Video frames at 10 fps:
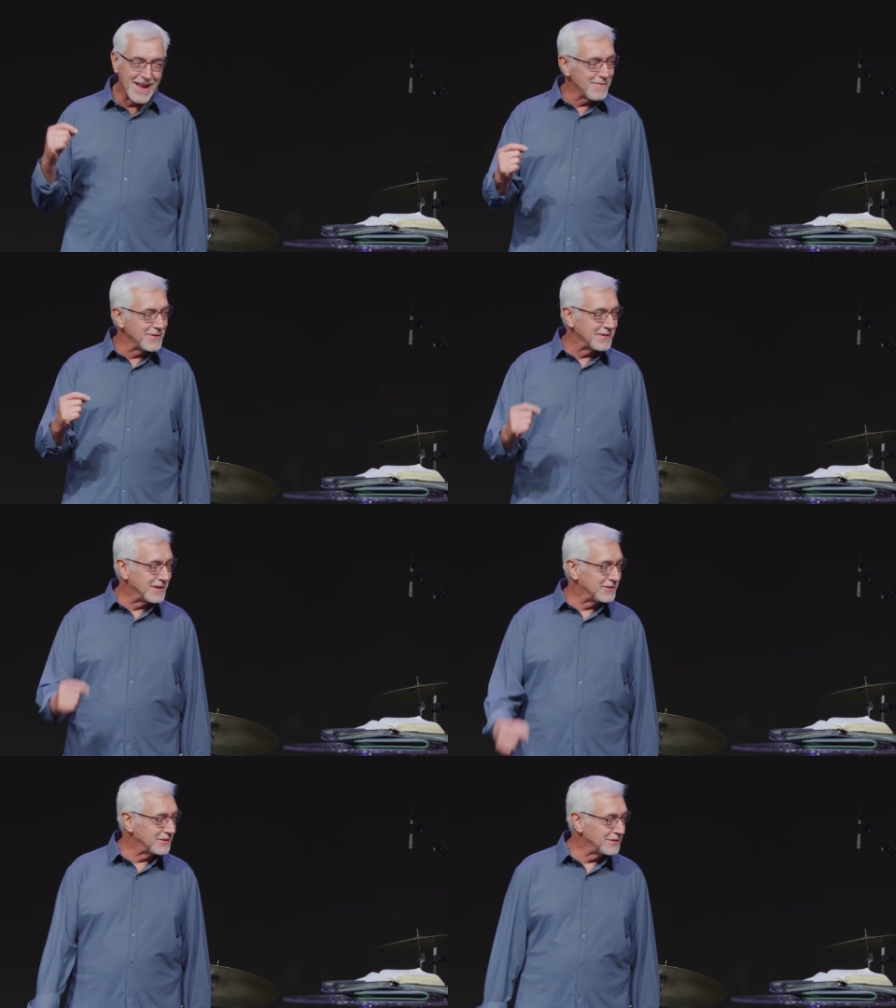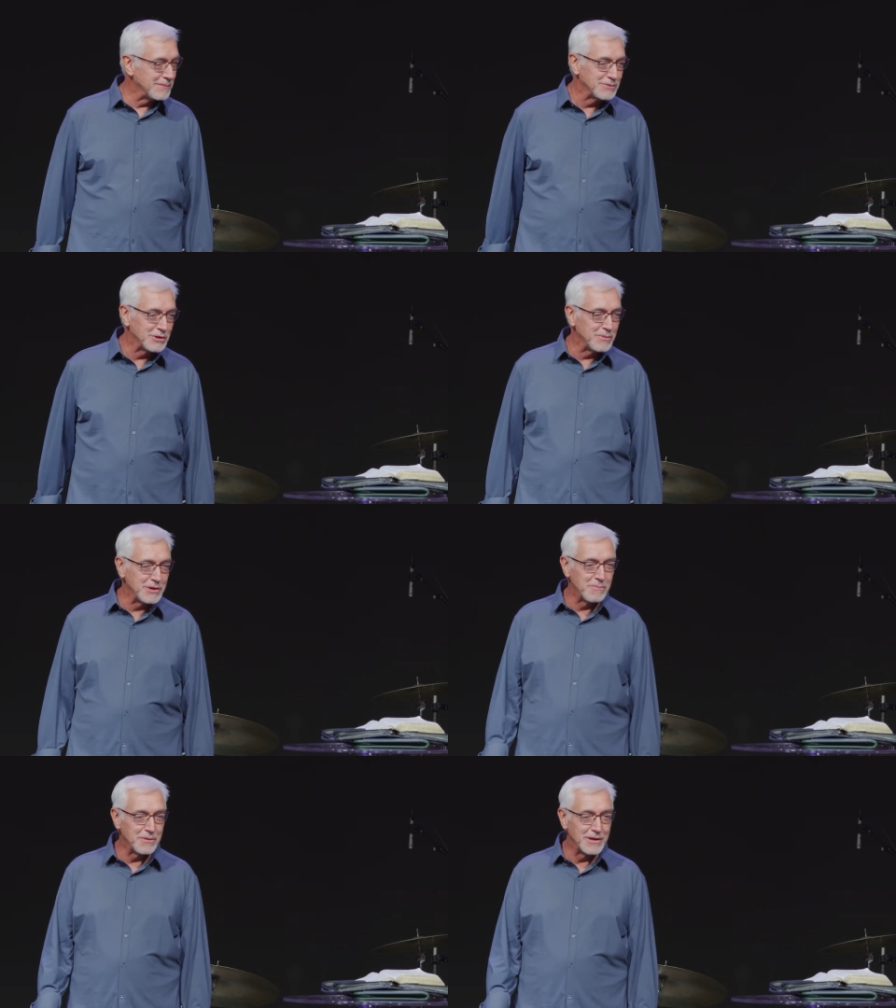Everything just seems to be
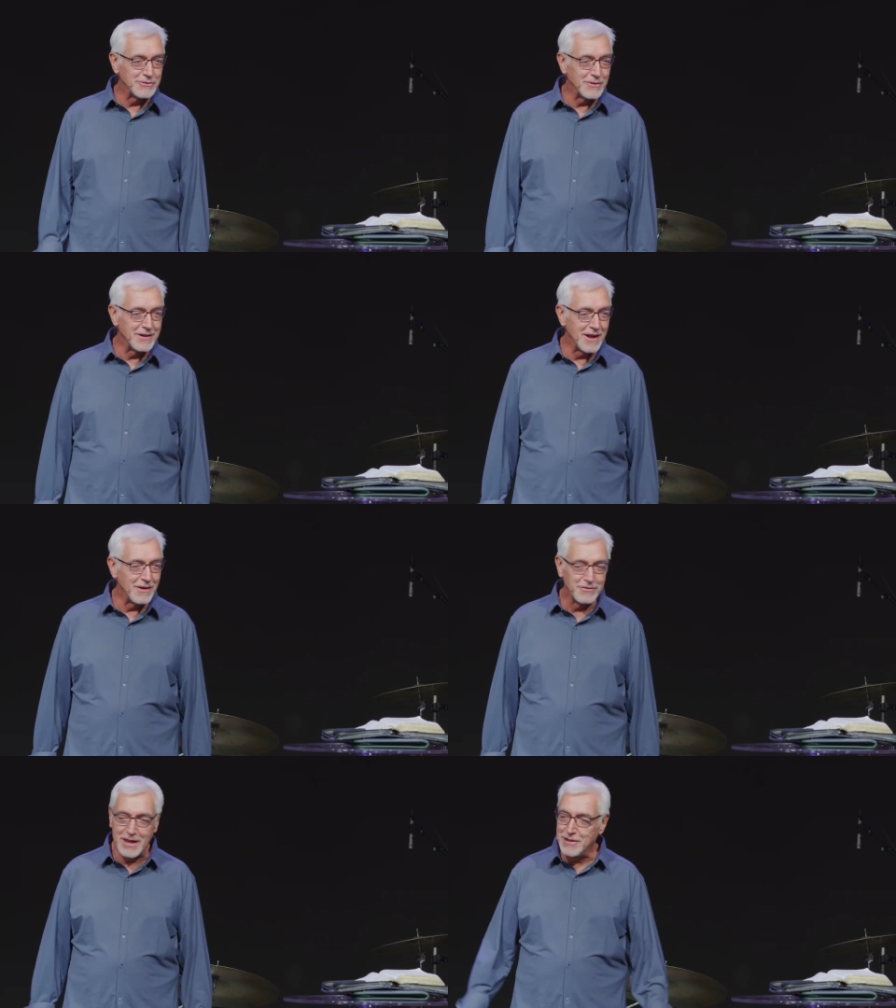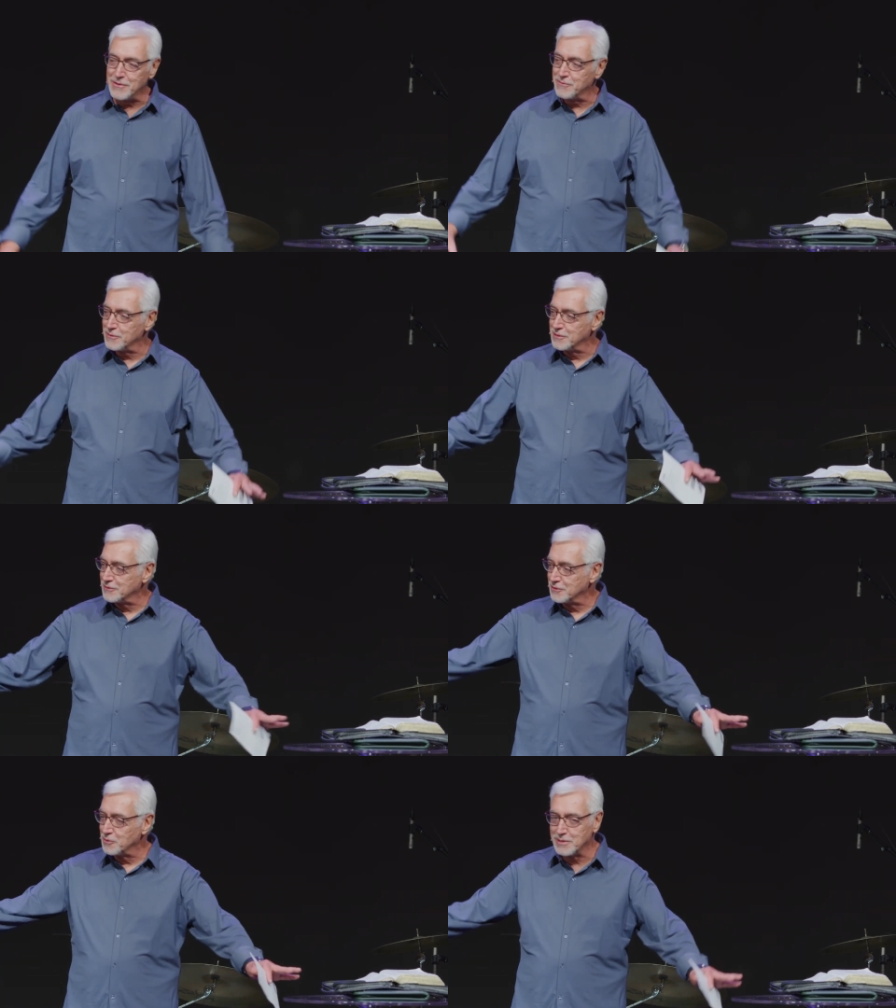in place right now. Thank you for this
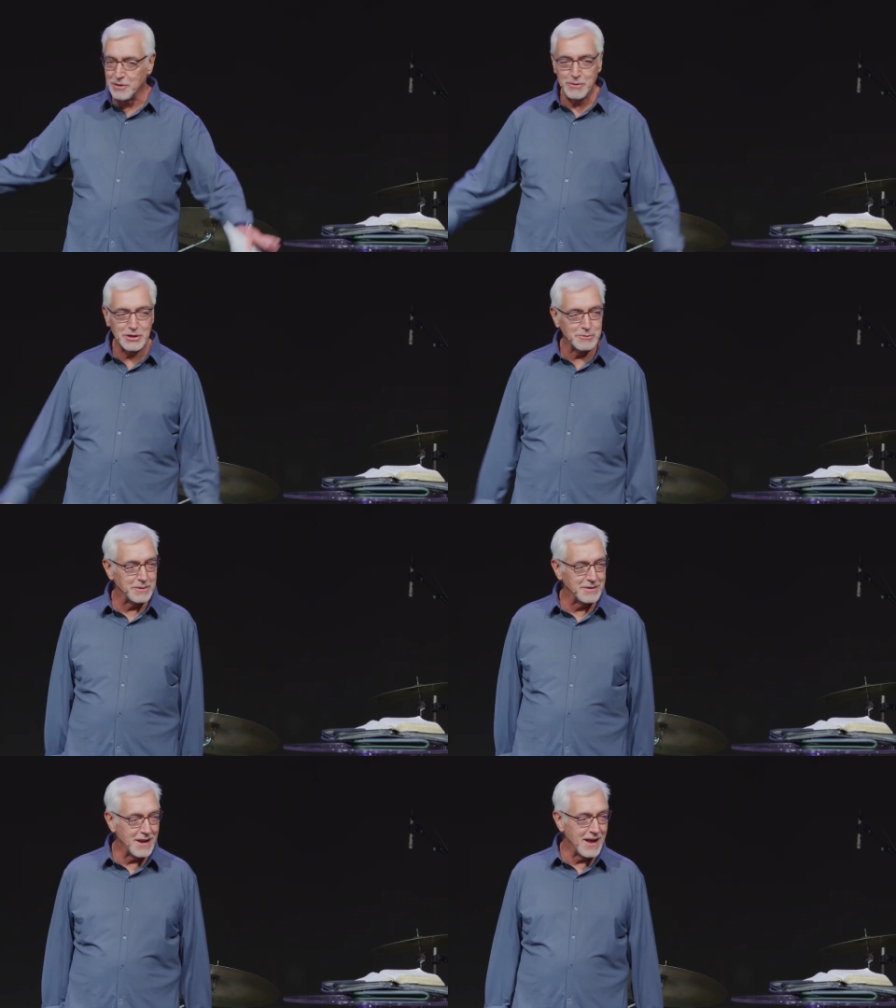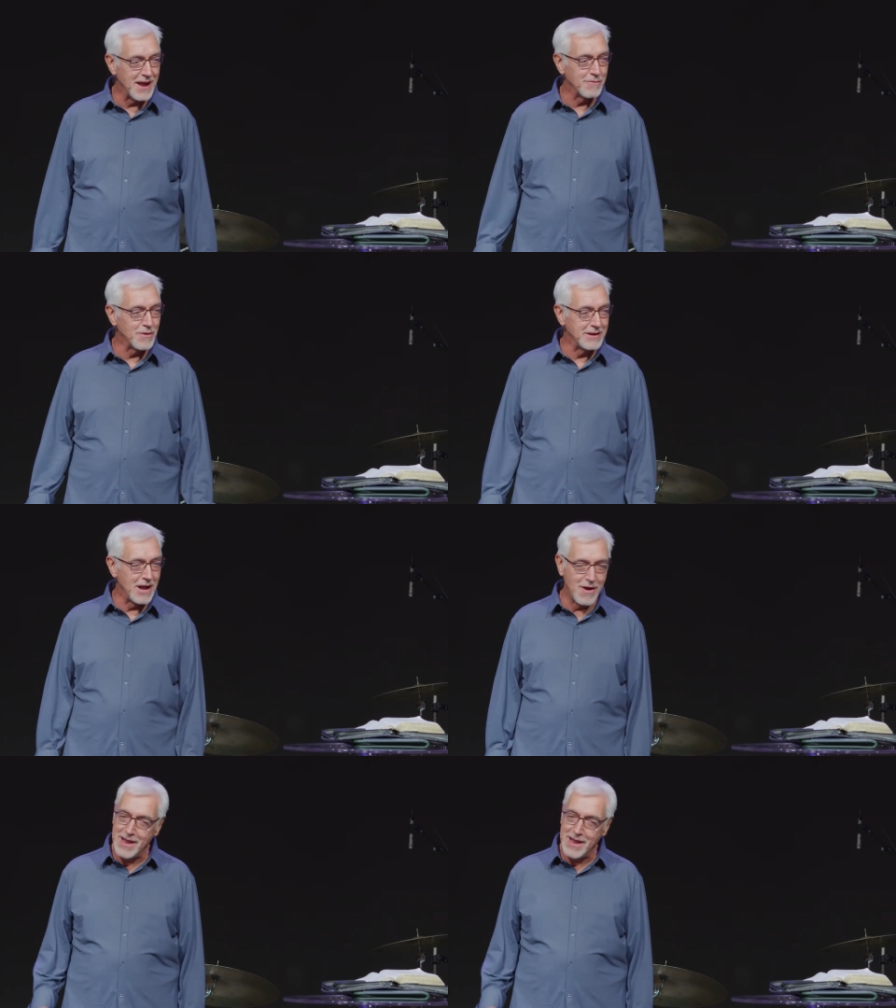little bit of respite that I have right now. I